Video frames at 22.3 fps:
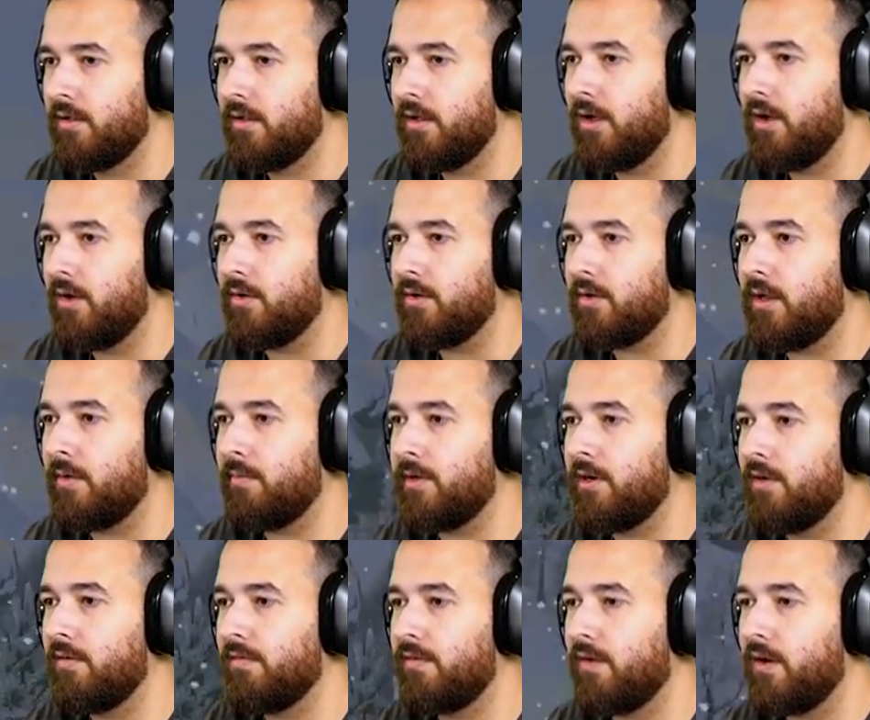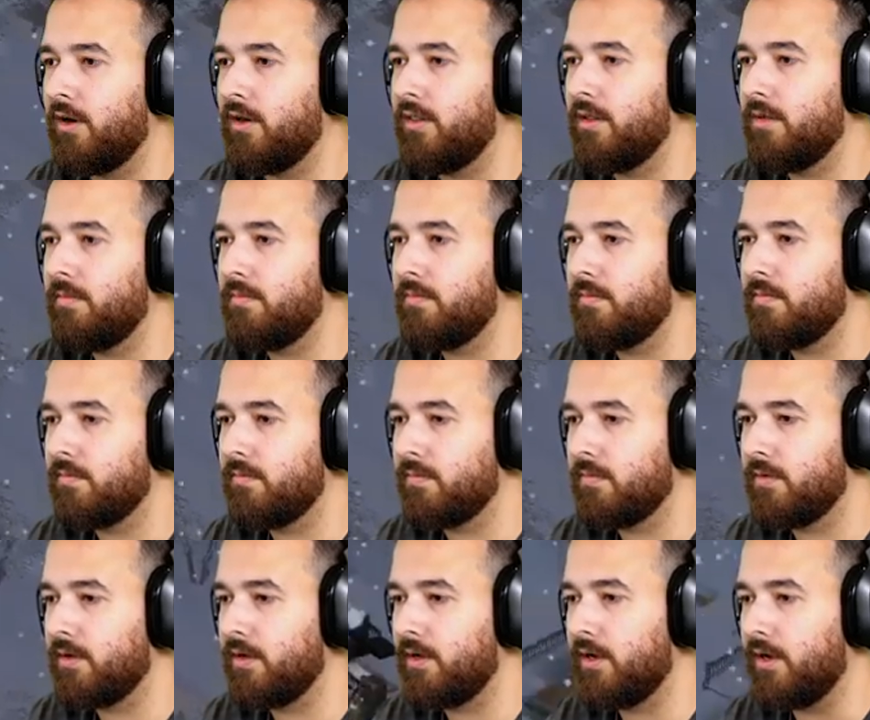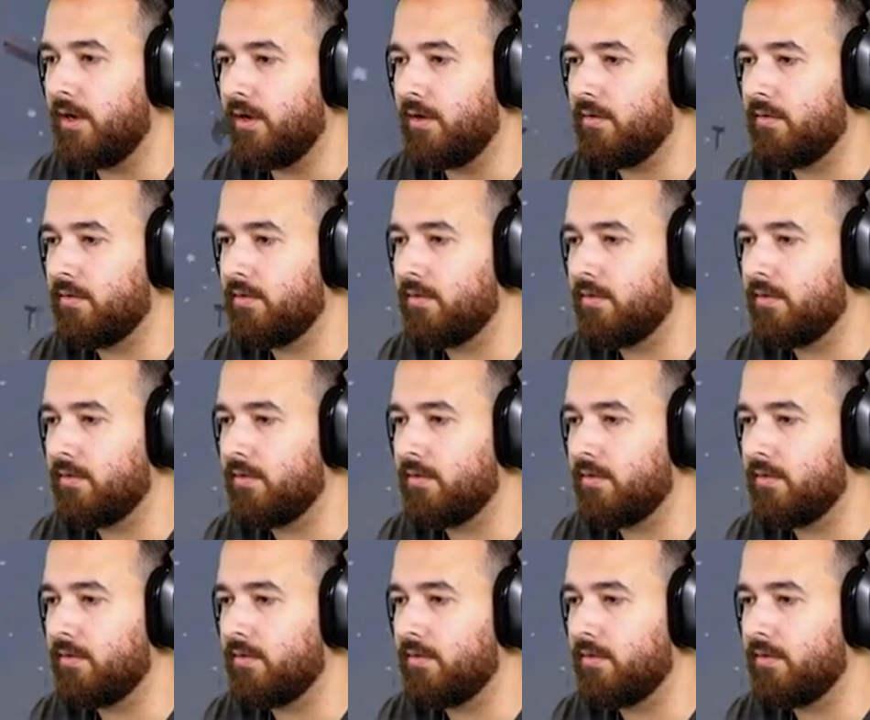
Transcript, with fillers: Oh, can we not follow them? Oh.